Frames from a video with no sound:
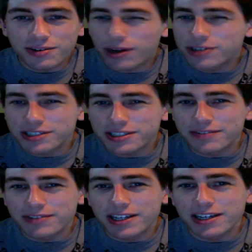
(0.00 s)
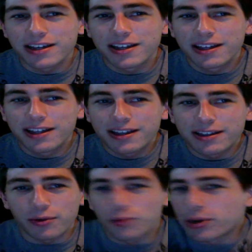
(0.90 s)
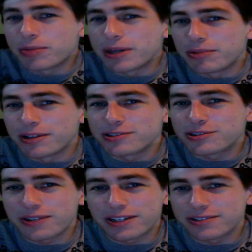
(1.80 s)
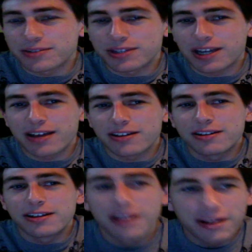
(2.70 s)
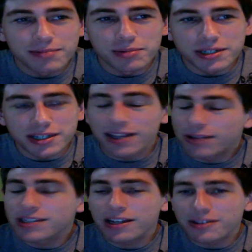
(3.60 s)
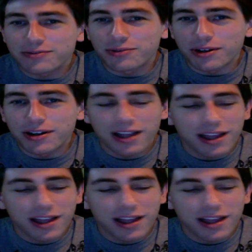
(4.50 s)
Watching TV, there were real people on the screen. I was like, what the hell? But yeah, that was Halo 4.